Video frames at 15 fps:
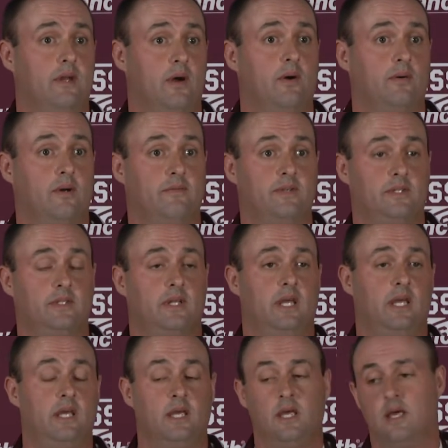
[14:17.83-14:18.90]

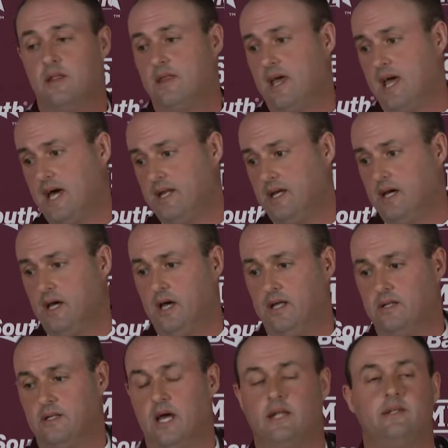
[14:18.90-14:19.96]
Obviously, they had
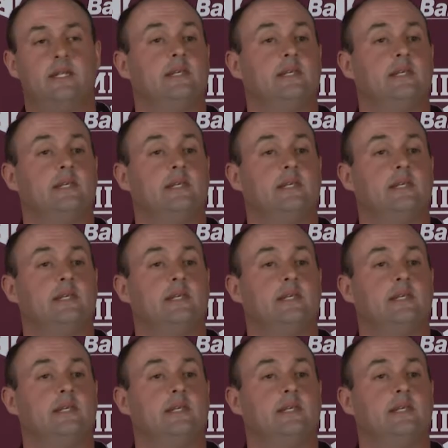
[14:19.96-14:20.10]
a